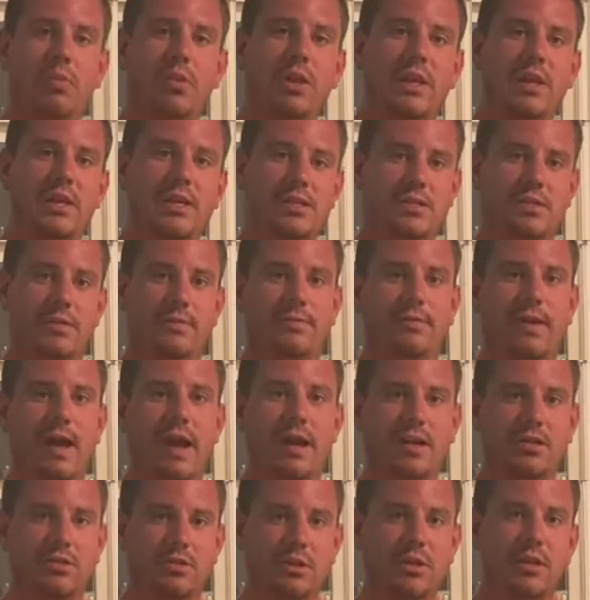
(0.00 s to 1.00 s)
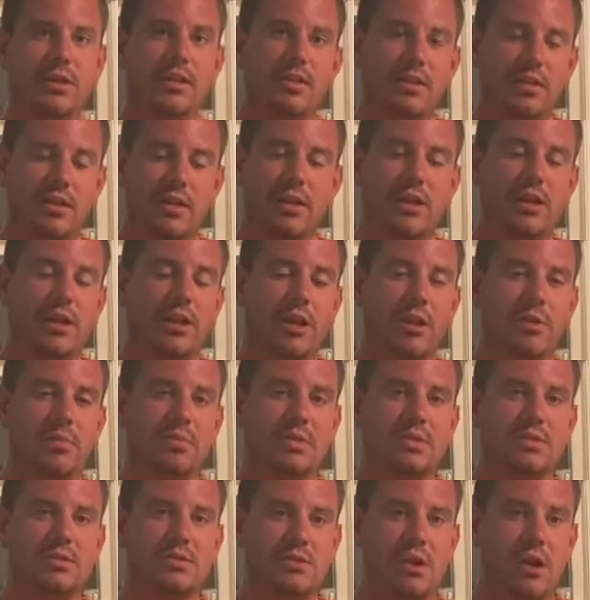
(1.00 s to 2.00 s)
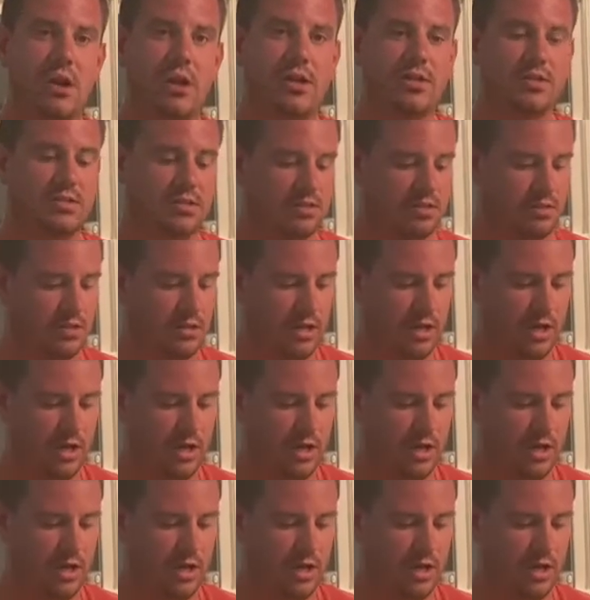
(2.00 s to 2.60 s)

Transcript: plays a factor in thickening up the sauce.